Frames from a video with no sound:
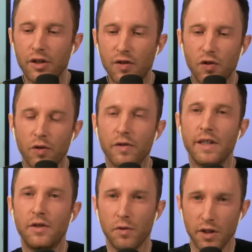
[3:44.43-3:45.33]

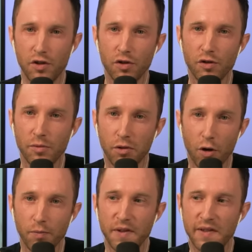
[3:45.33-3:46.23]
certainly traditional
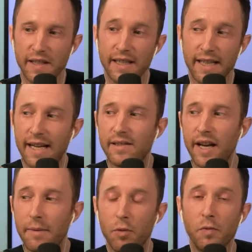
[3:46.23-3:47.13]
diplomacy and that
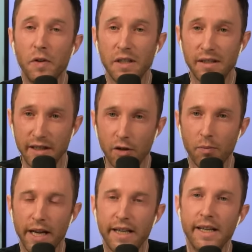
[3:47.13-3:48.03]
type of deal
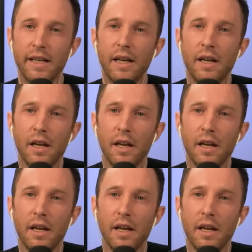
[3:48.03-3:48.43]
making,